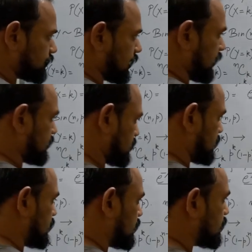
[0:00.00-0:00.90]
outside.
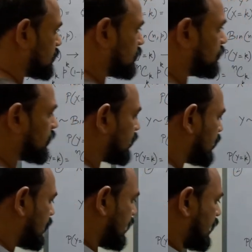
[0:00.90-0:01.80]

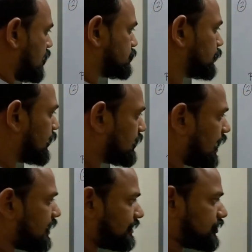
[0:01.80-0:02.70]
Okay? So
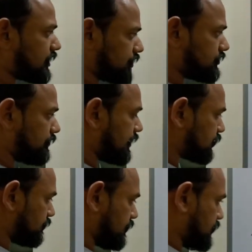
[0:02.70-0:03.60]
I'll adjust the
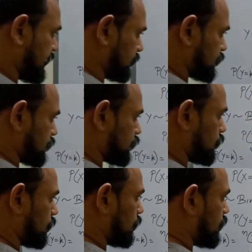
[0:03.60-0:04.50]
rest of the things.
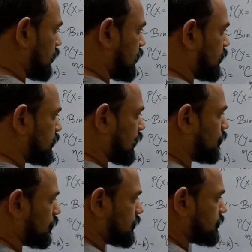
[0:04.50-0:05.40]
So
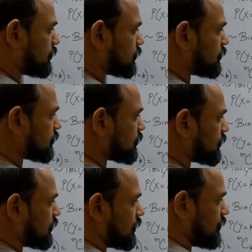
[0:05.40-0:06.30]
now here,
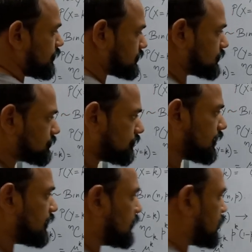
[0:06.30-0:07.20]
this is
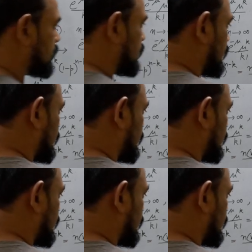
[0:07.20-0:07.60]
really